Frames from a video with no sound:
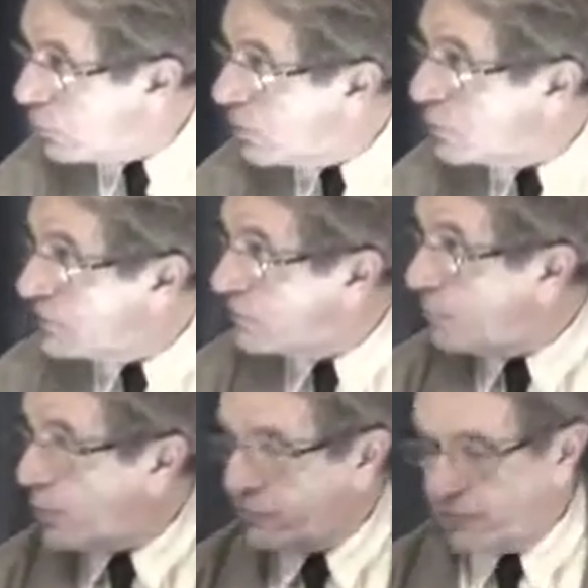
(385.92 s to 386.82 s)
a
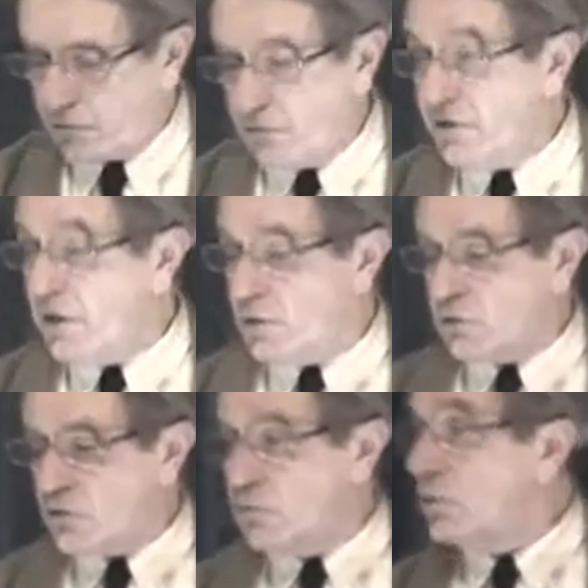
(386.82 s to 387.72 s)
communist poster
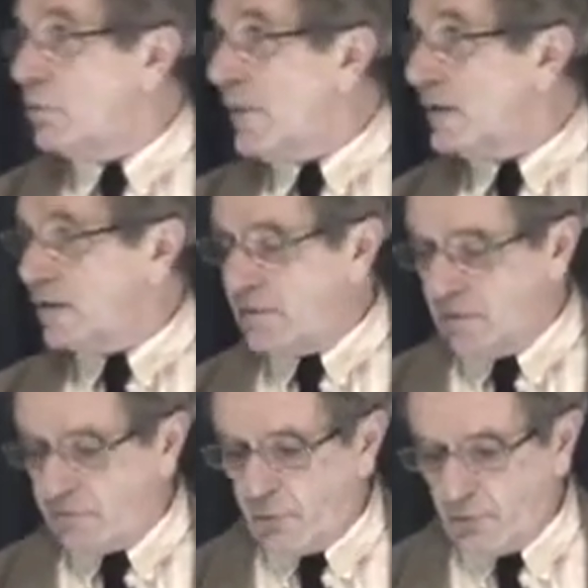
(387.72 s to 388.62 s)
near to a
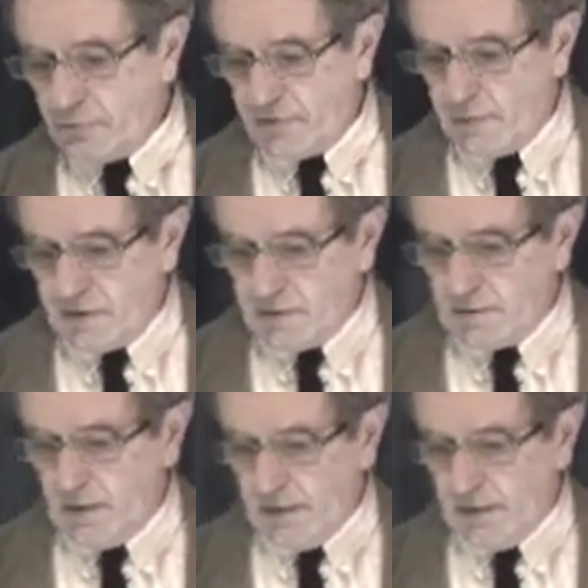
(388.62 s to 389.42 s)
mannequin for feminine